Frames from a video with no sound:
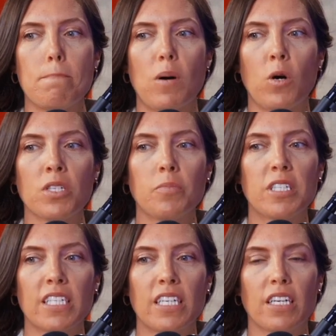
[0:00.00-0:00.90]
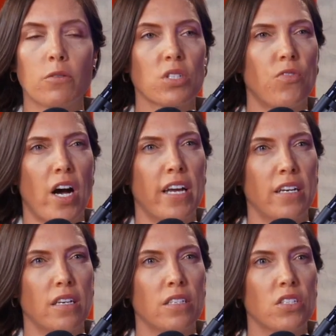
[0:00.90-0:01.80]
ultimately, it was
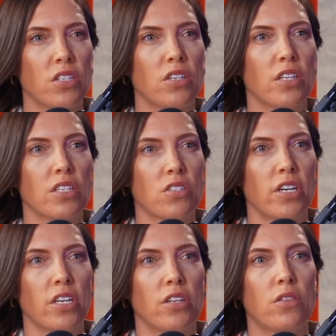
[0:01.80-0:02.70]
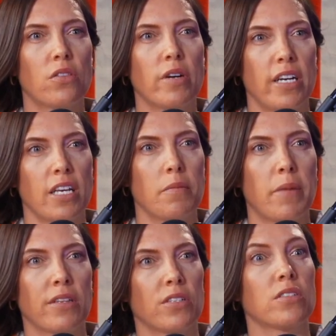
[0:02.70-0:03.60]
fine until they started threatening my
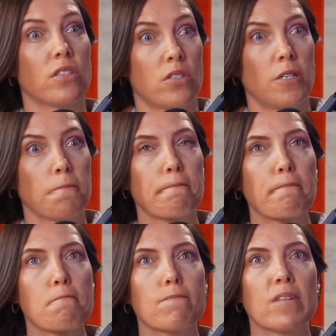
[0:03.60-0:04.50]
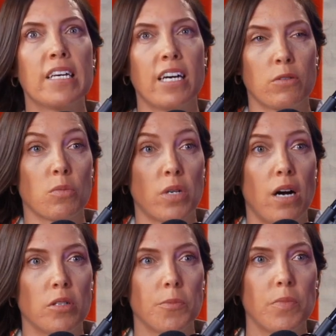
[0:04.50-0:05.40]
little sister. And that was a
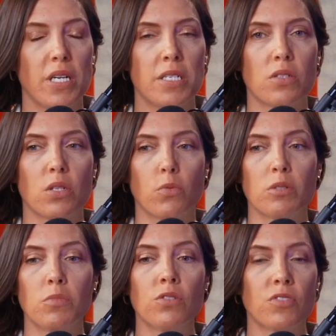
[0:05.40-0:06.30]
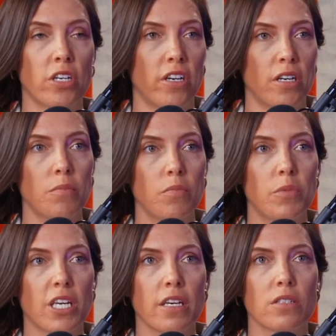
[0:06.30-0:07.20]
problem. And so we moved her
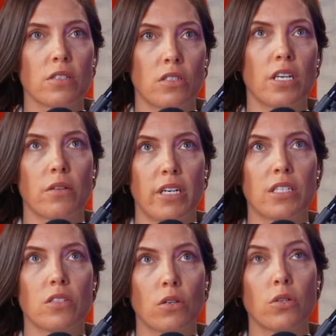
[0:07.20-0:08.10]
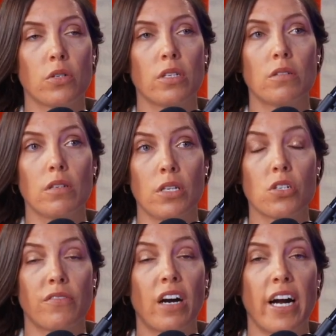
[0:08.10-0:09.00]
because the death threats included each
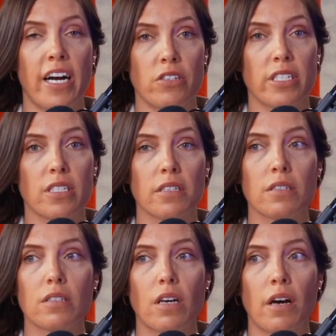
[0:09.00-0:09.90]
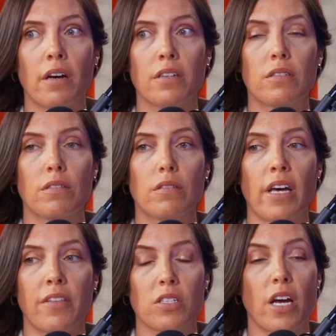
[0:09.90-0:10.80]
of our addresses.
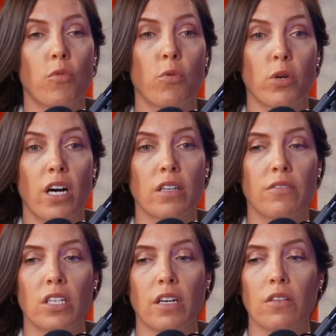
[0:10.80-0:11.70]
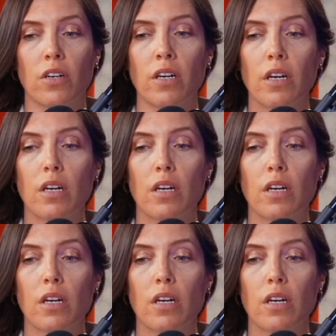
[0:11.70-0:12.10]
At the time, we were not living together.